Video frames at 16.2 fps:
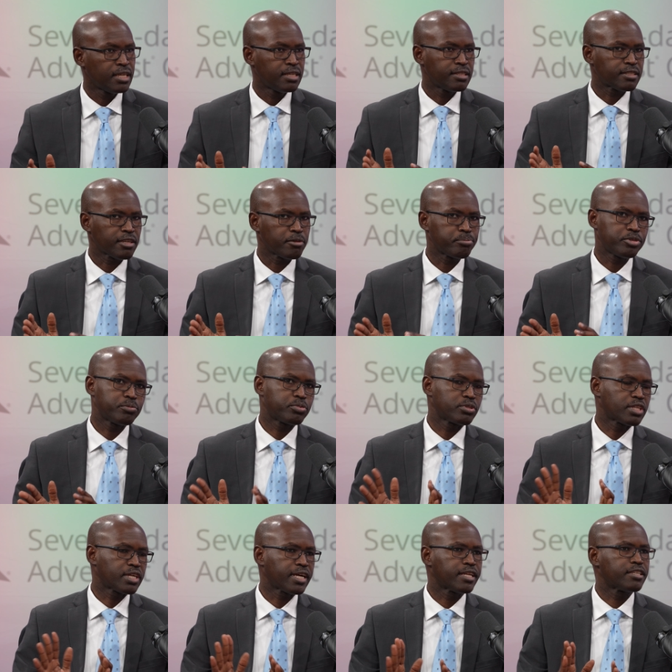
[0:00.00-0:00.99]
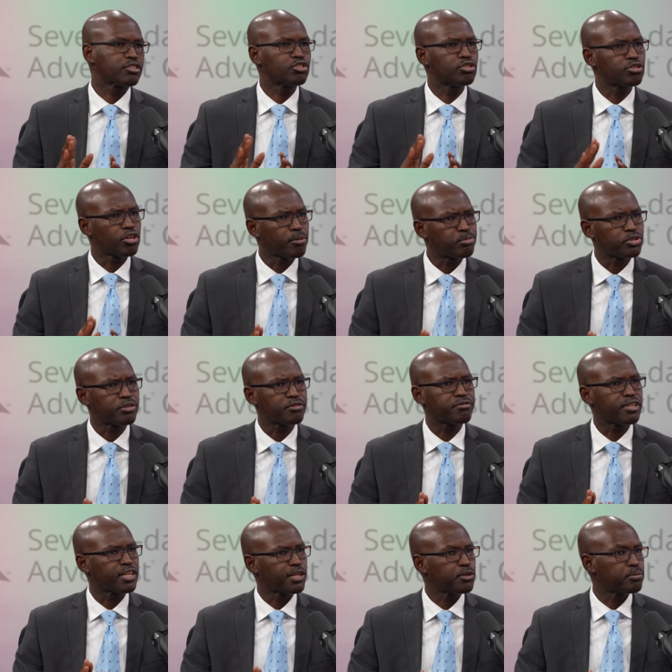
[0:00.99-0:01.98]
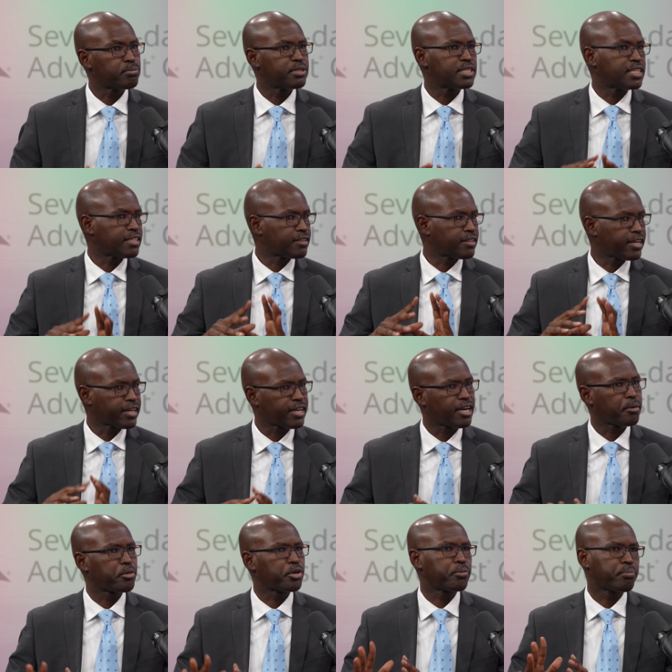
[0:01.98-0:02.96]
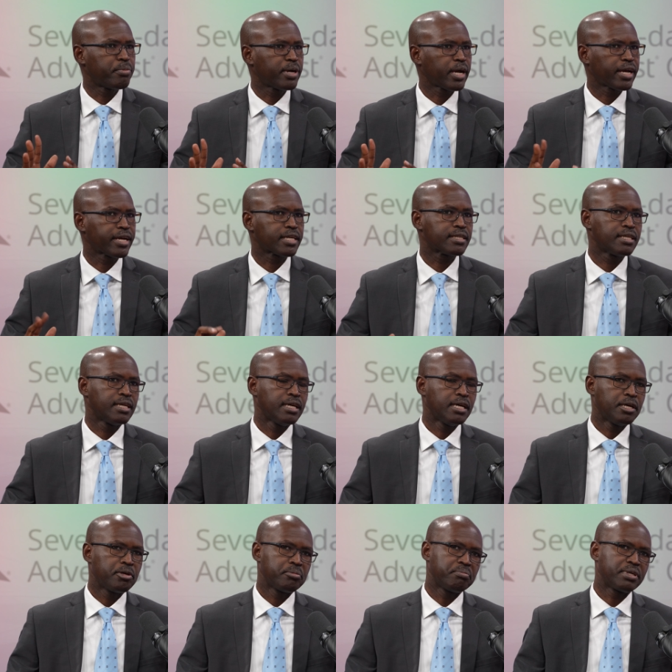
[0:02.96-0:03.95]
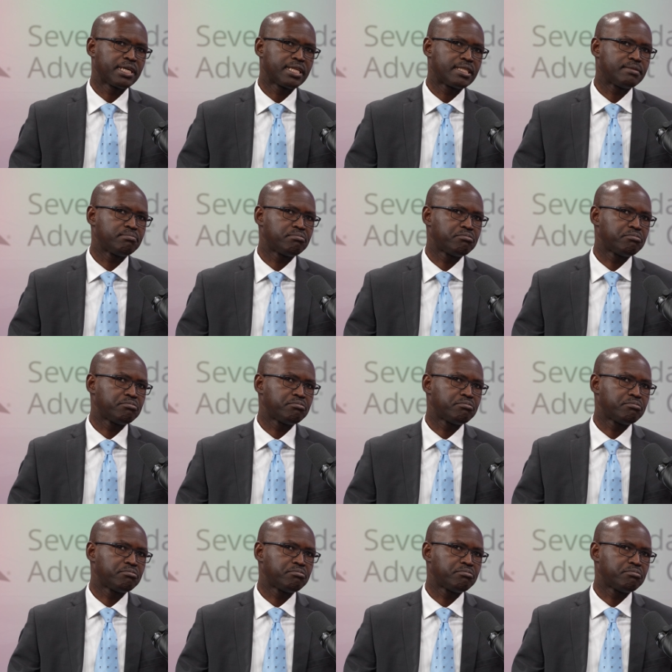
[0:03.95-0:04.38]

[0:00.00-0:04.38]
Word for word: Some people kind of dropped off a little bit and they're coming back. But